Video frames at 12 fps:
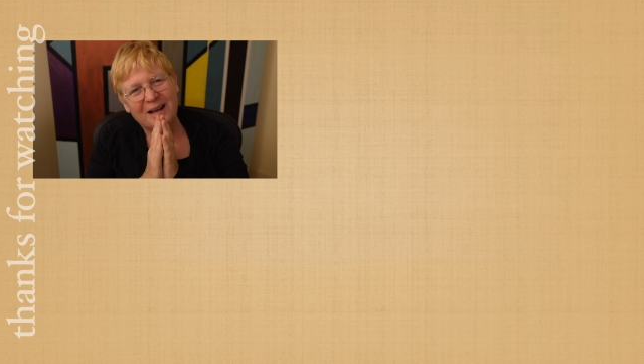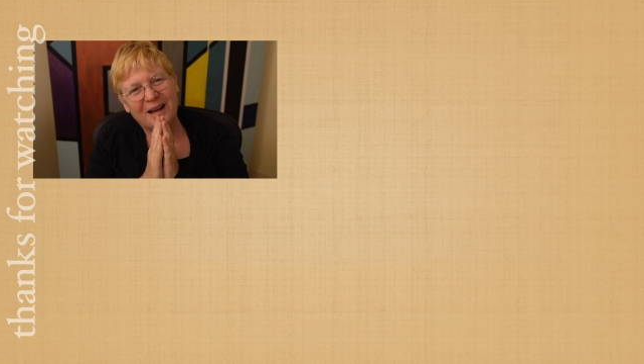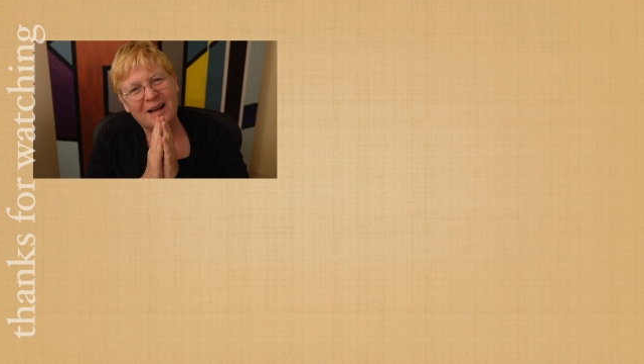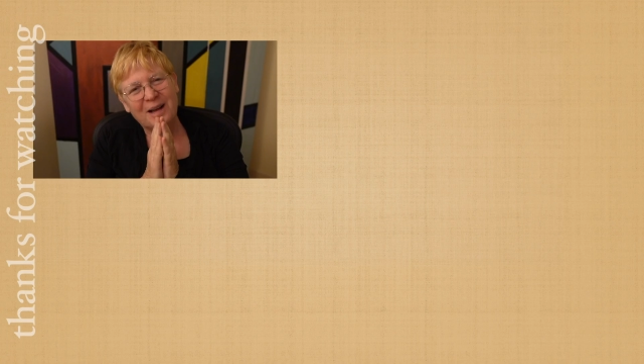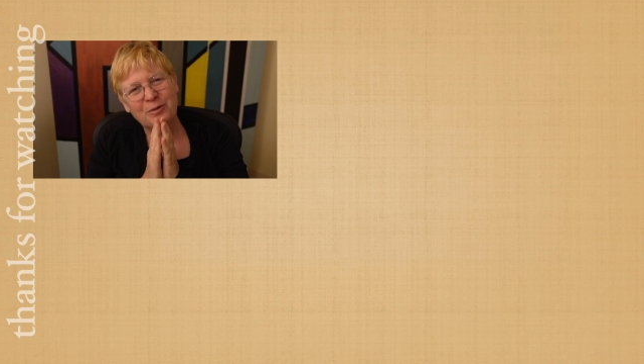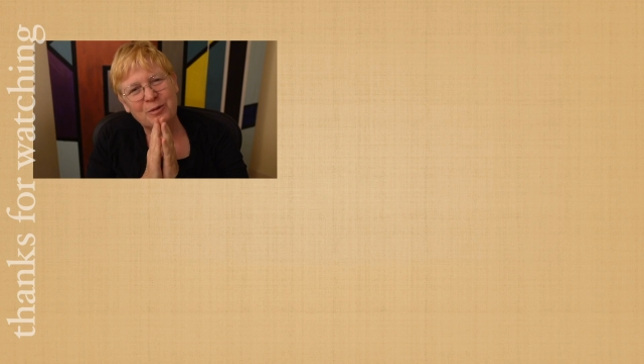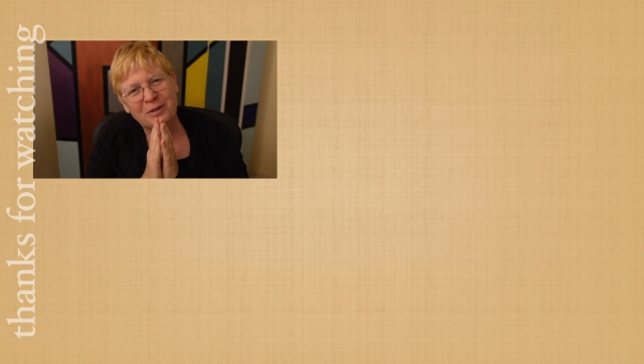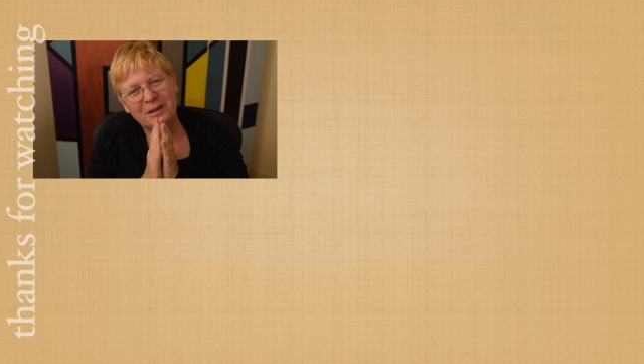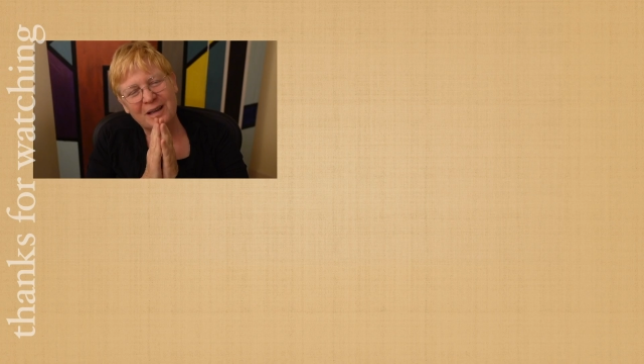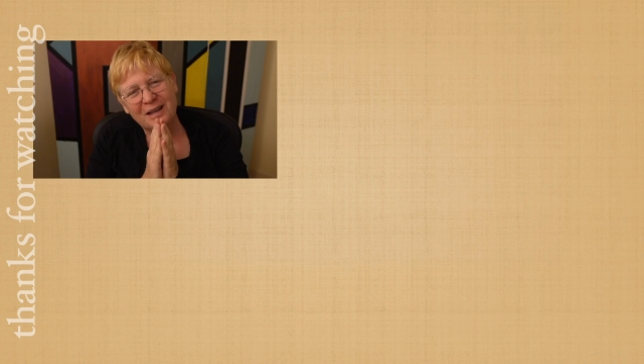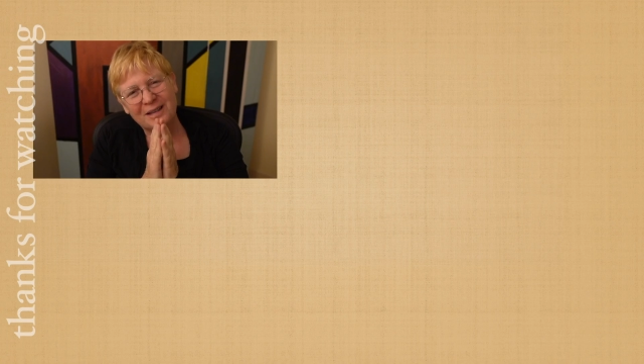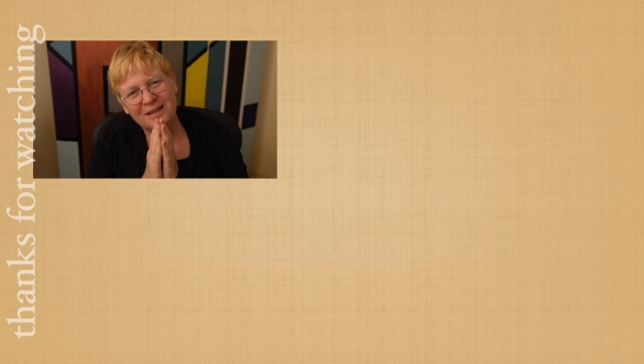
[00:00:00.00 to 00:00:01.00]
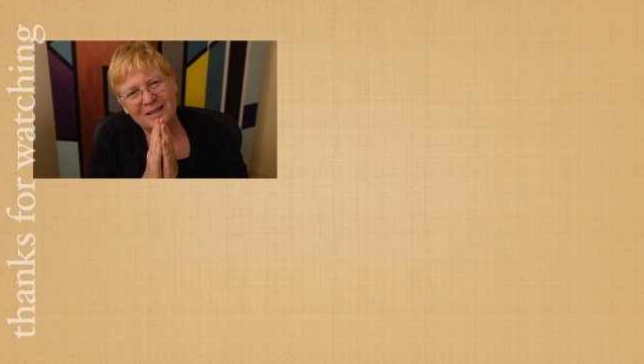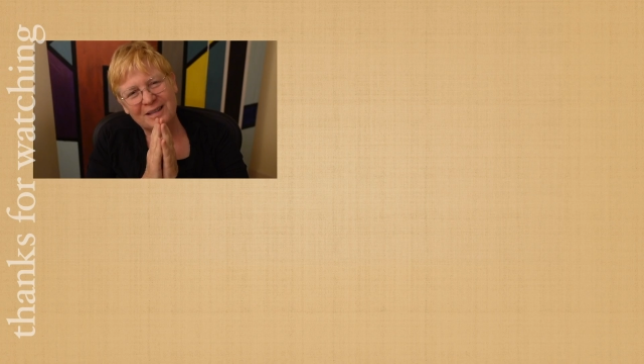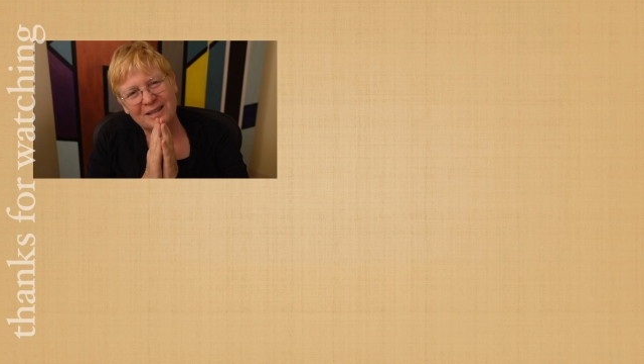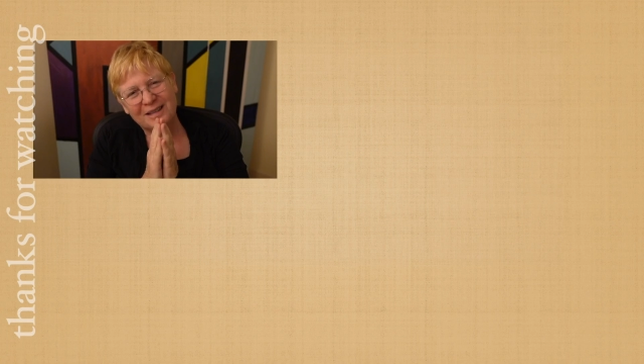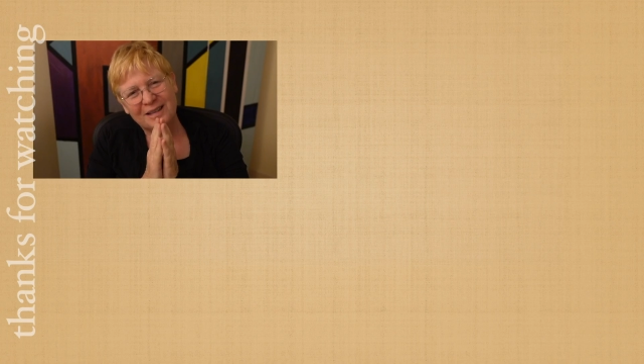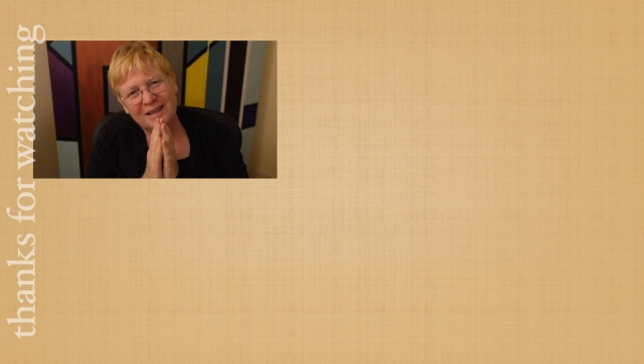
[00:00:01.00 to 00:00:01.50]
I'm Ronit,
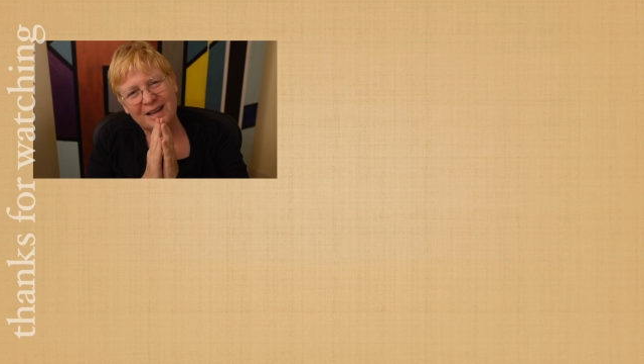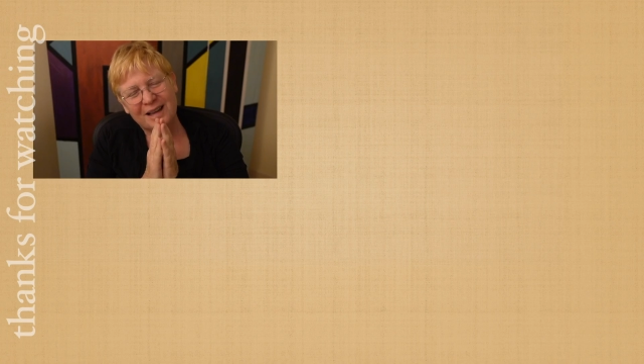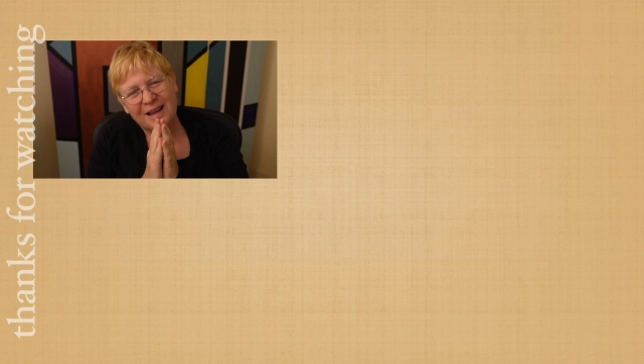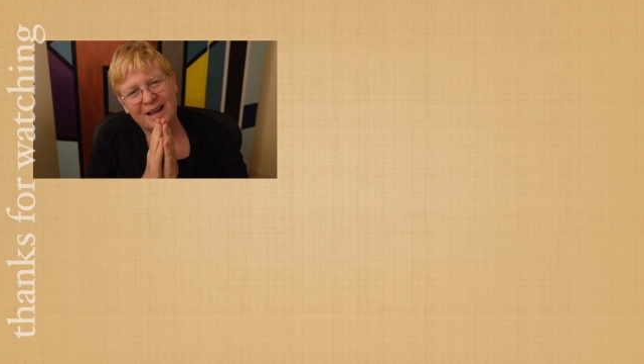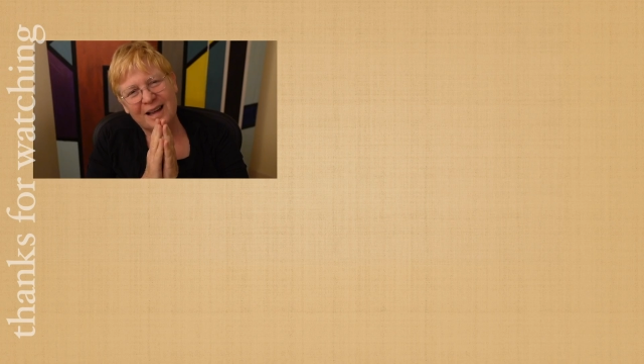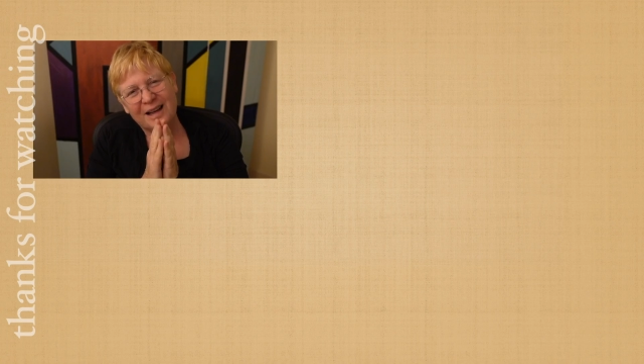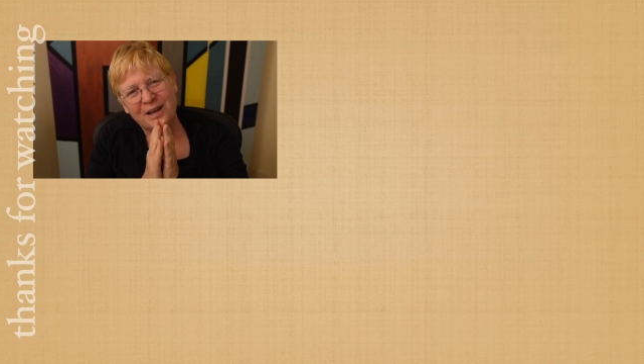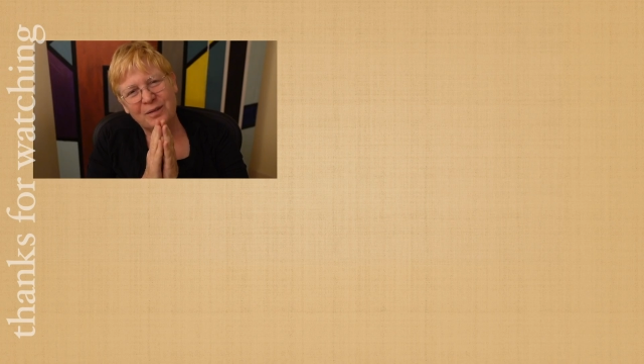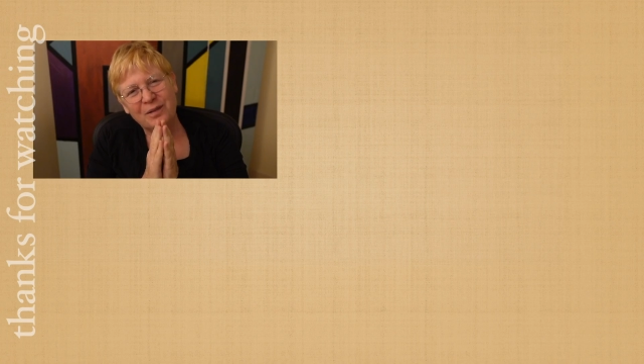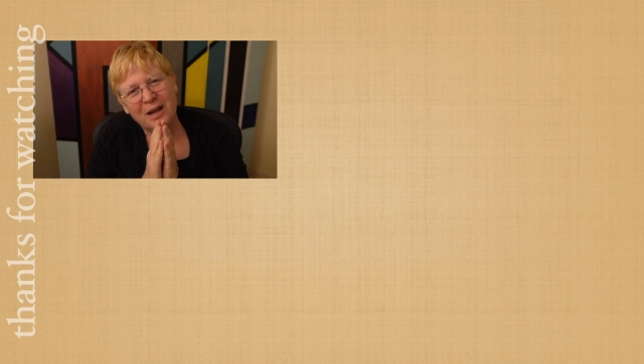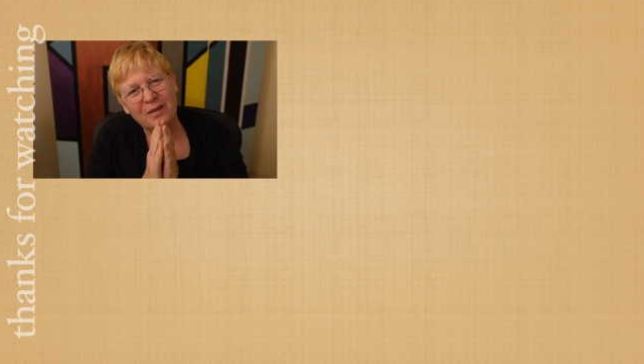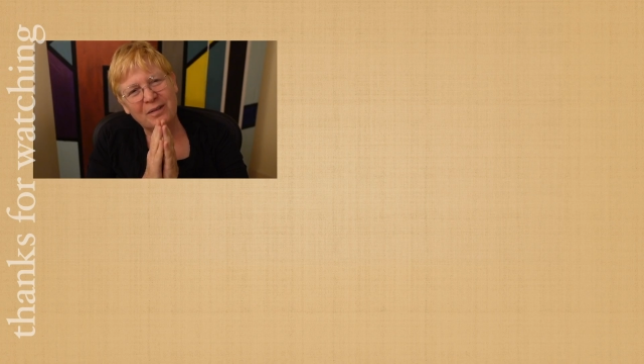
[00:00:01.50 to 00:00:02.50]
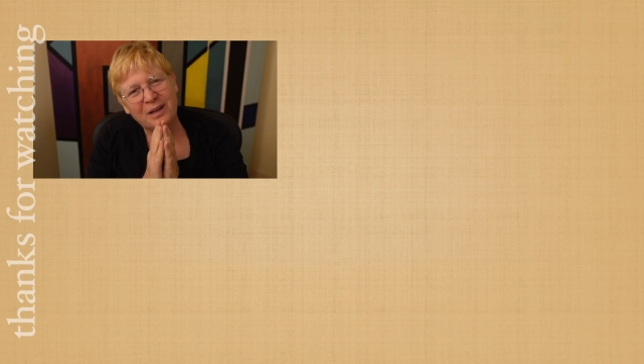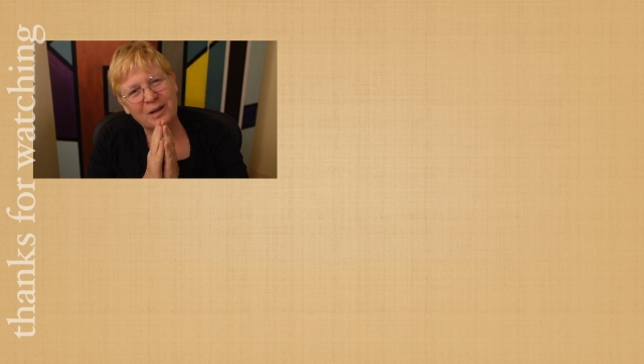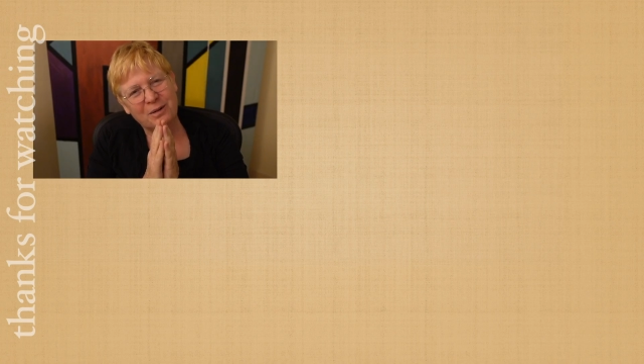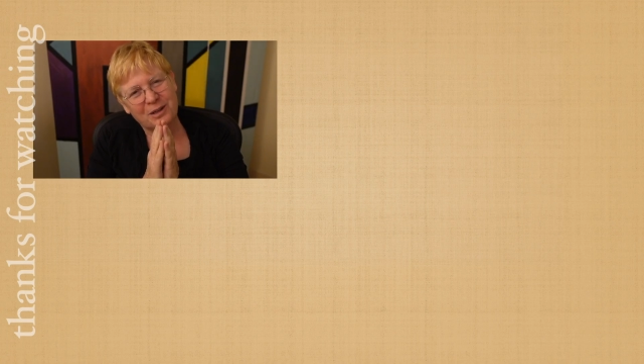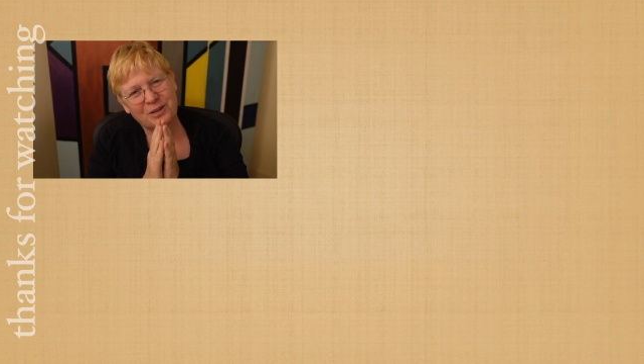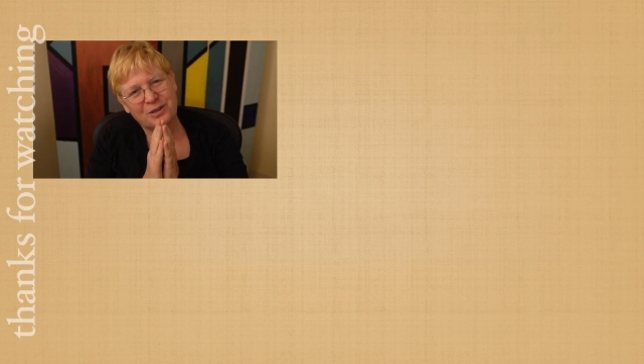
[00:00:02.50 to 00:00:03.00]
and if you have any
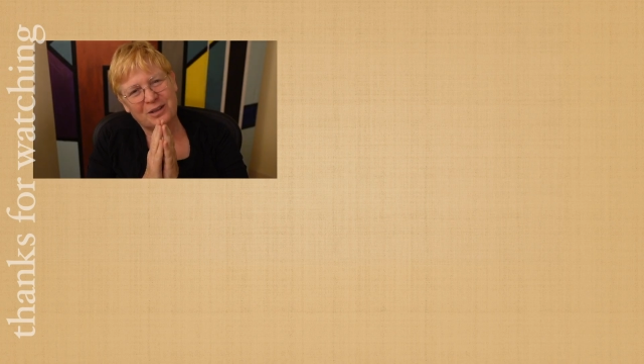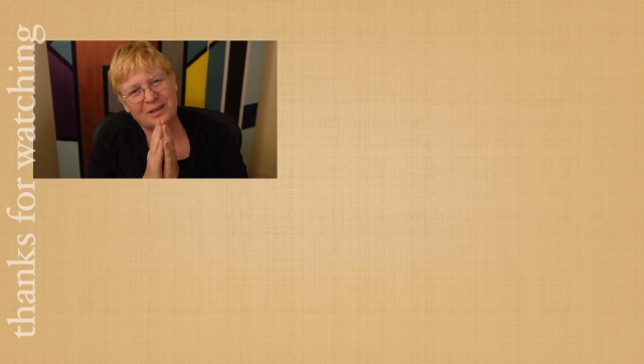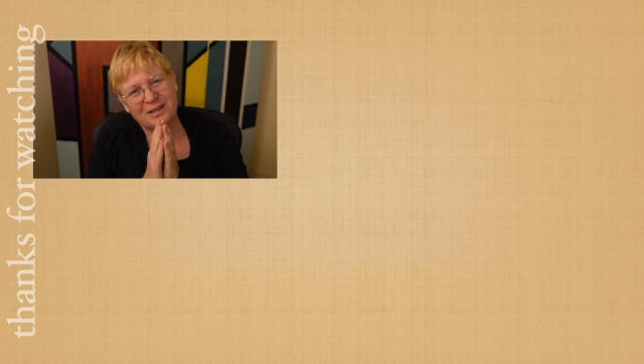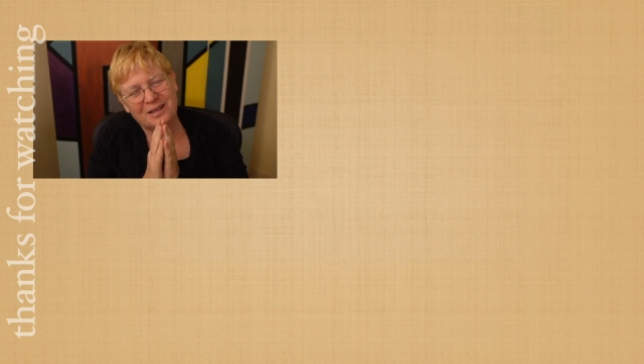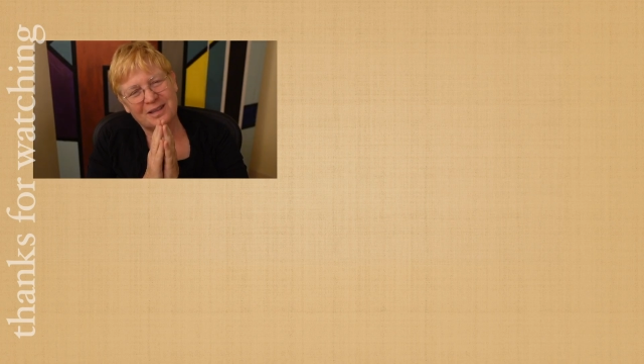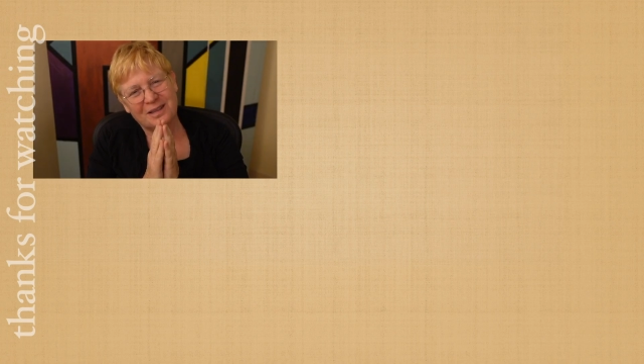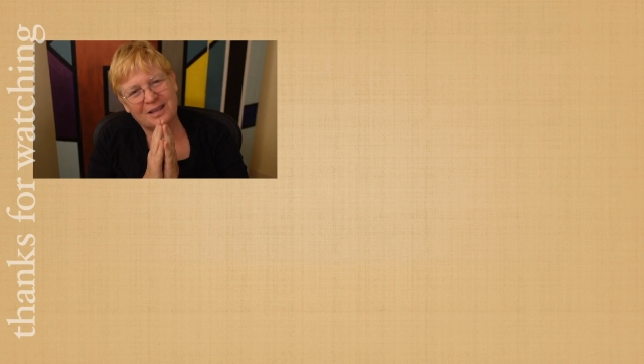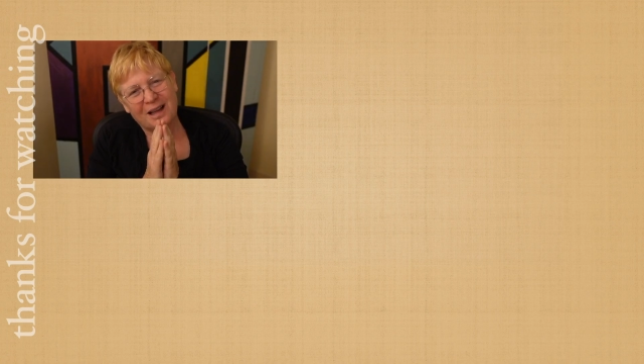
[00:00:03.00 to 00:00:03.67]
questions,